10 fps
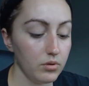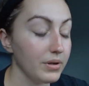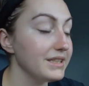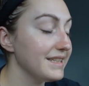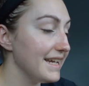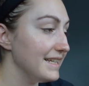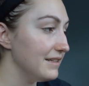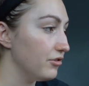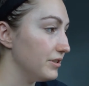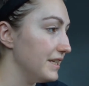daily
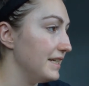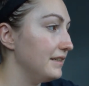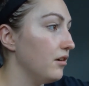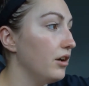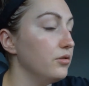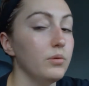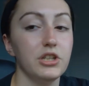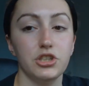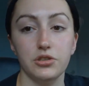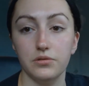routine, I
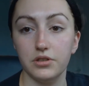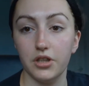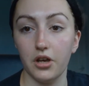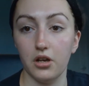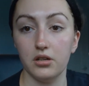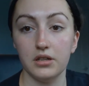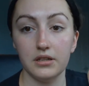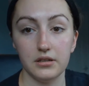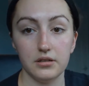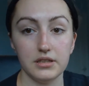always use the
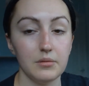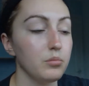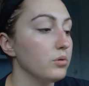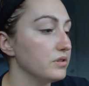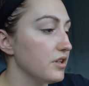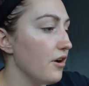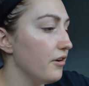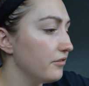simple stuff,